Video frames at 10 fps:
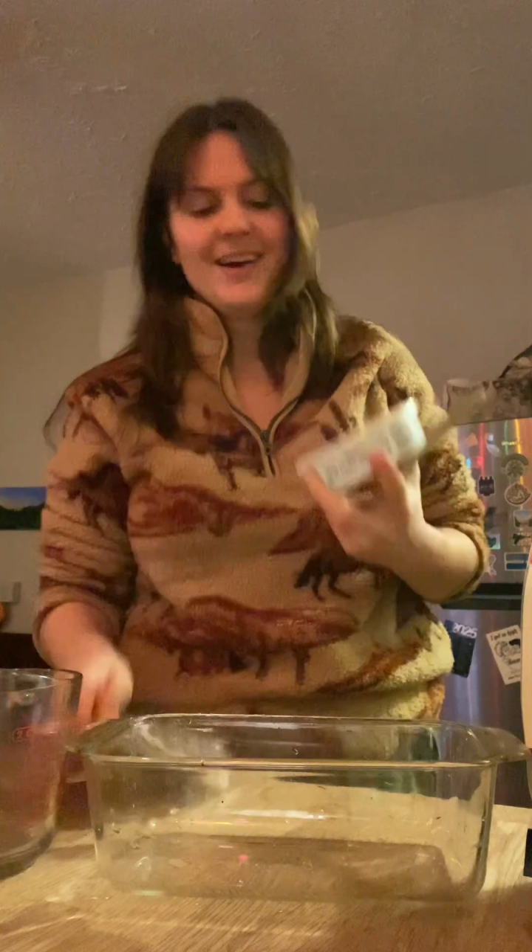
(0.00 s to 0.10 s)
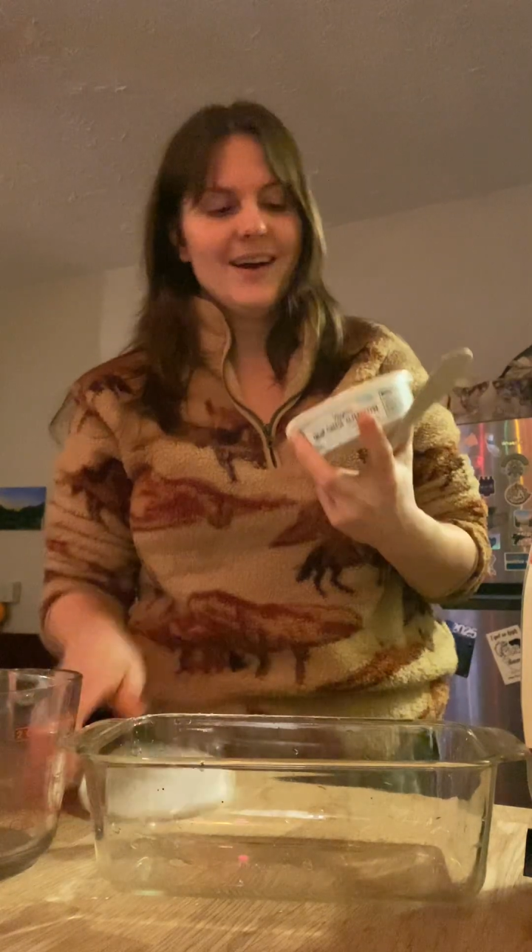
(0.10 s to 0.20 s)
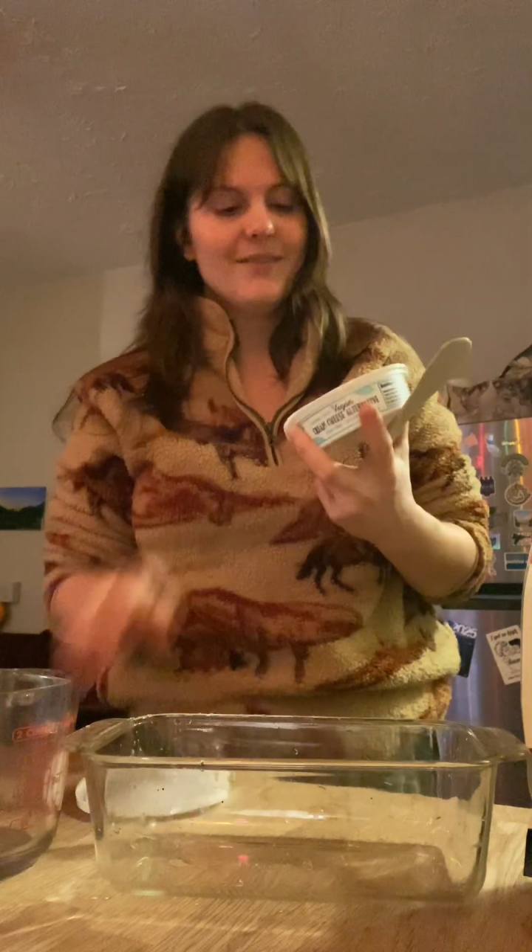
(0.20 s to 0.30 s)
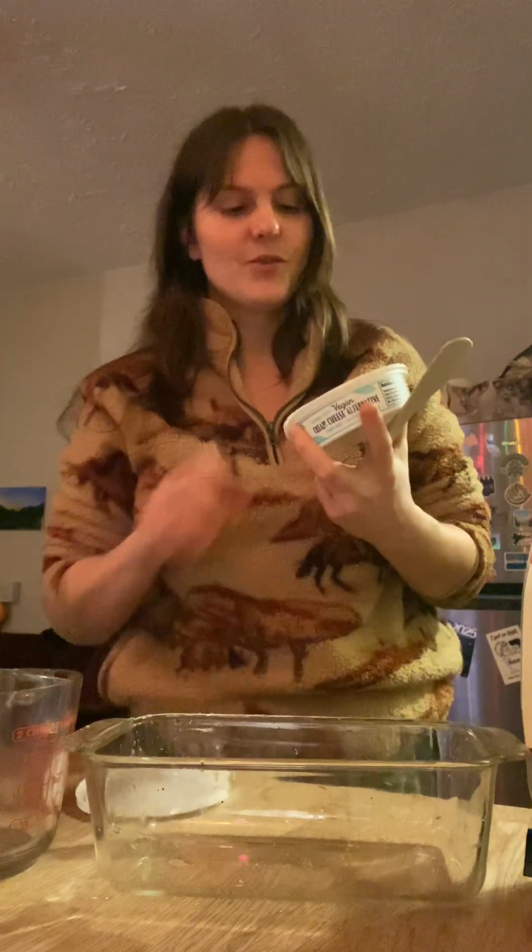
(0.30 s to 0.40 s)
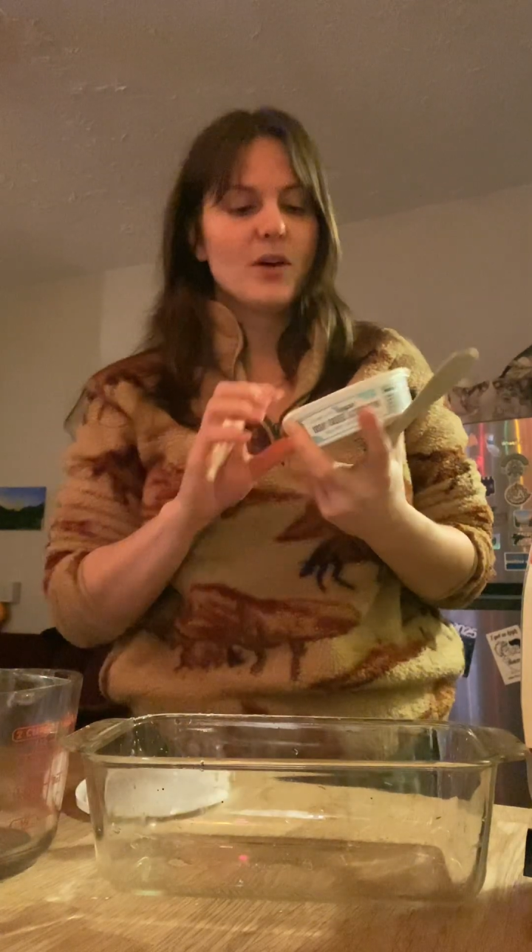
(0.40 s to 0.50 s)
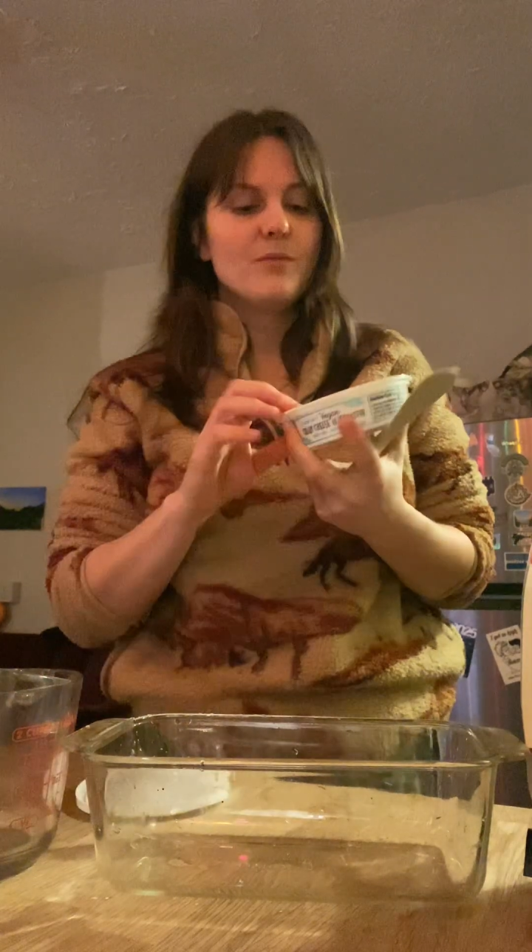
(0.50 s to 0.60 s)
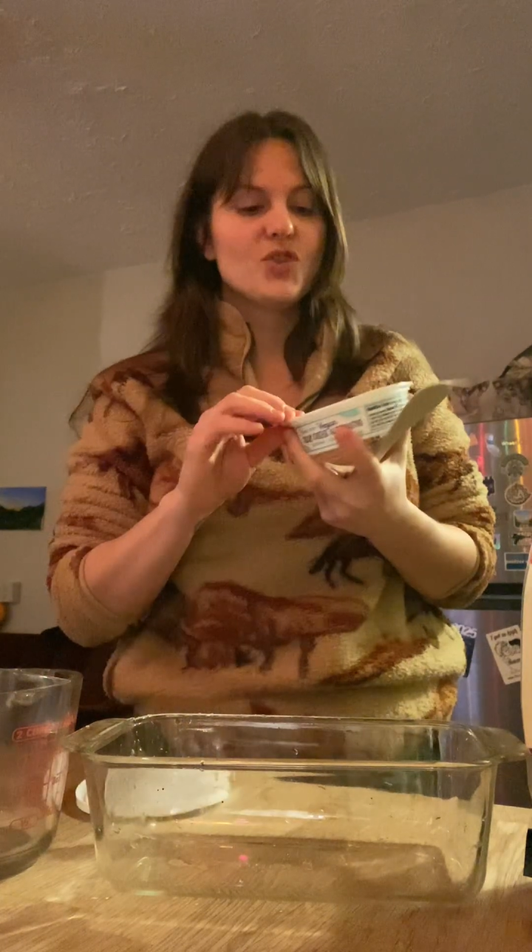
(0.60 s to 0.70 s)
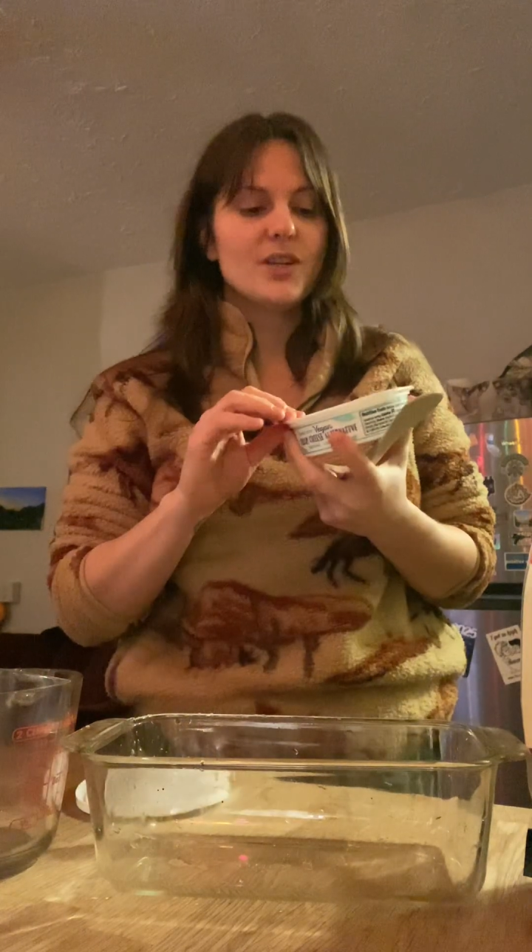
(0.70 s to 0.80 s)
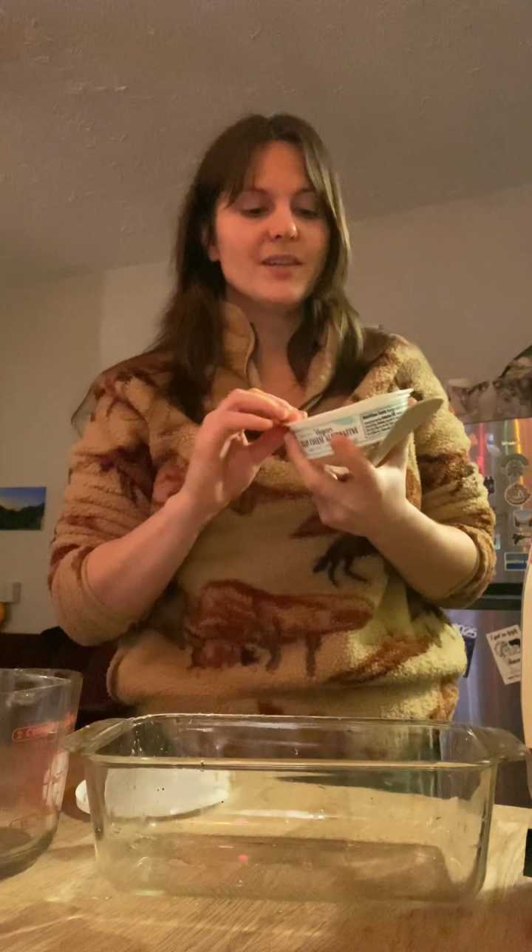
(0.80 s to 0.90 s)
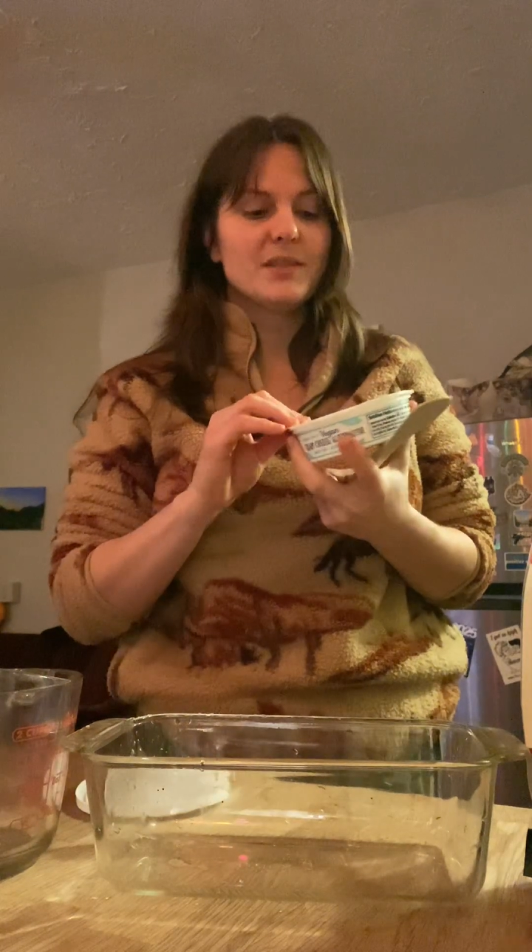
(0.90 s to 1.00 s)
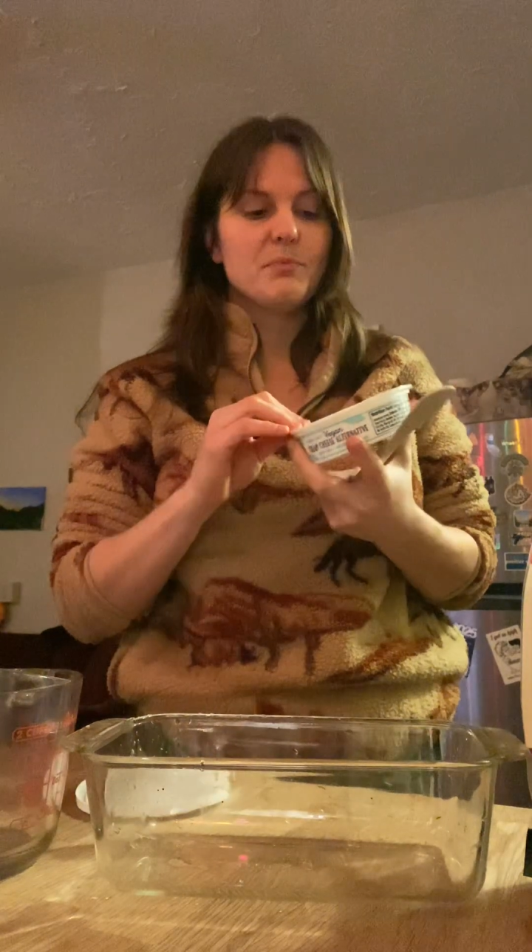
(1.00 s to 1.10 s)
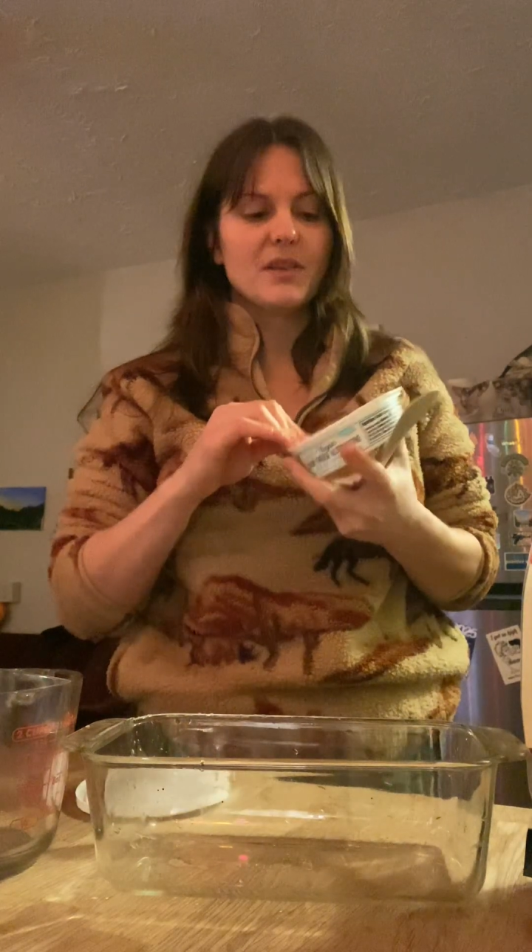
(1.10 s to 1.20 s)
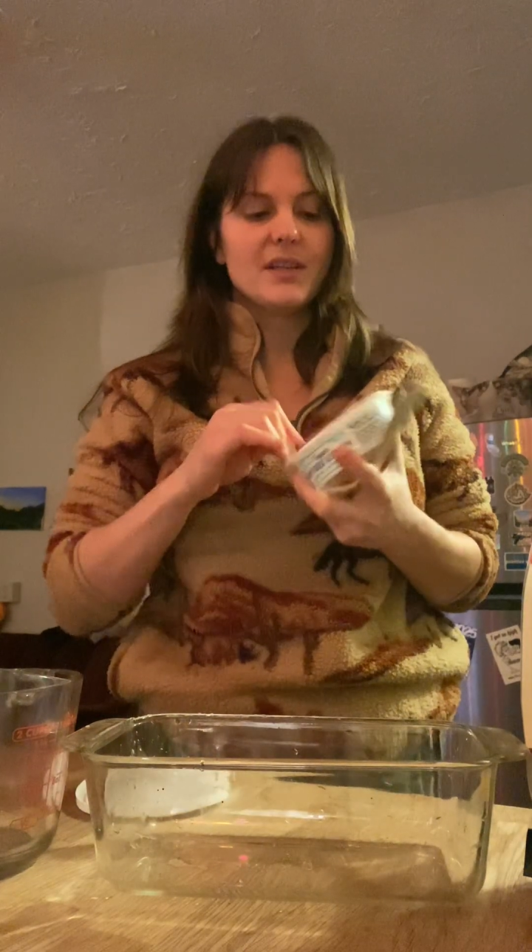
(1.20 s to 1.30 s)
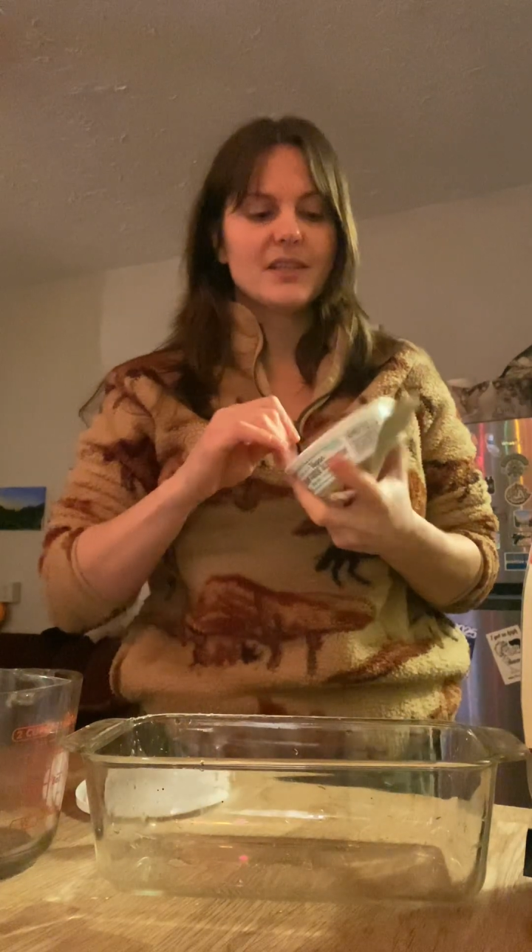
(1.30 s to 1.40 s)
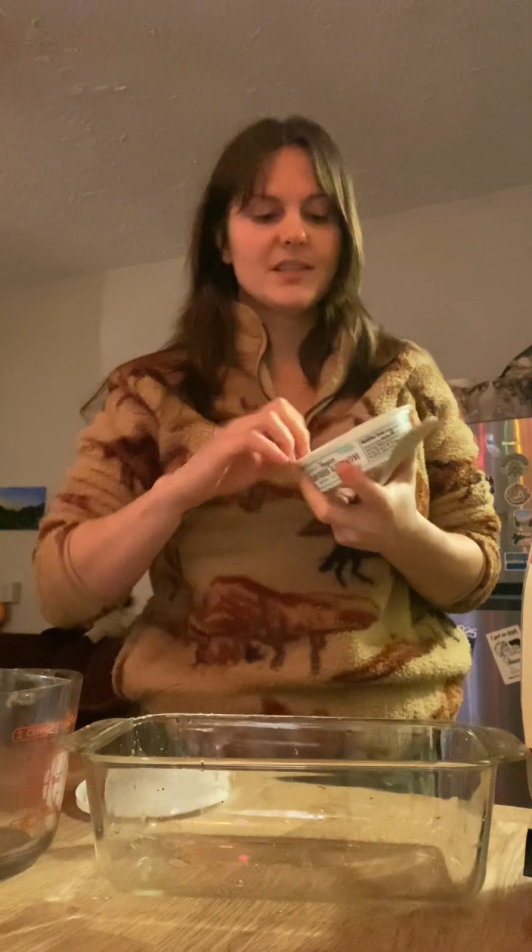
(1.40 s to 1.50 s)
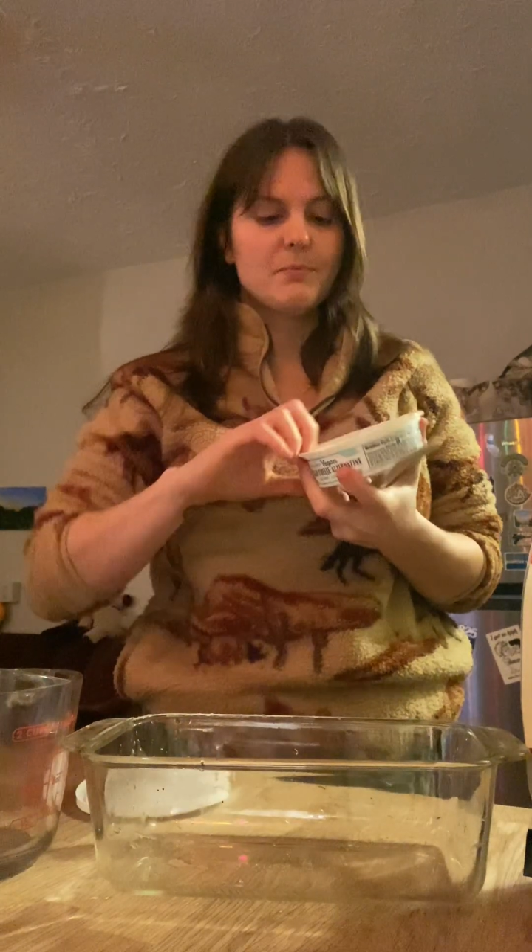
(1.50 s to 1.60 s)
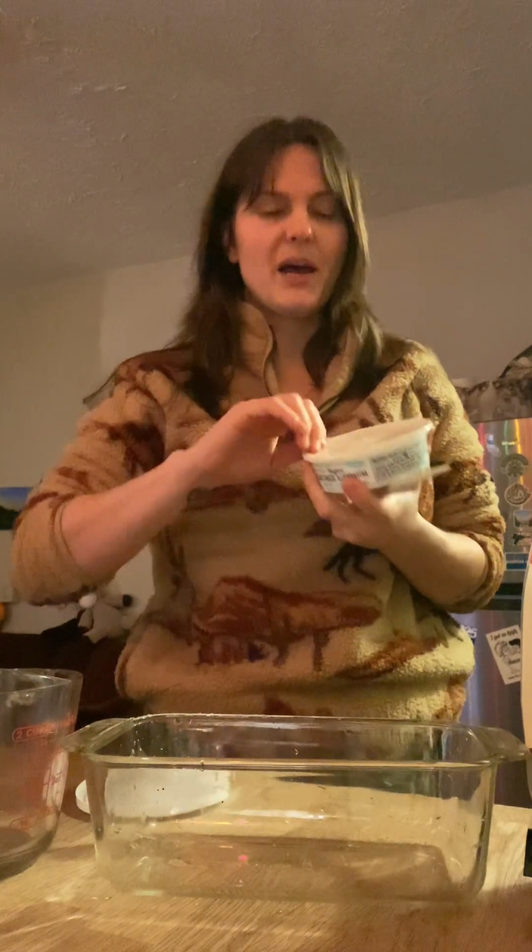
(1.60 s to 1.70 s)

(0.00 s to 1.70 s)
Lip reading: of cream cheese, but this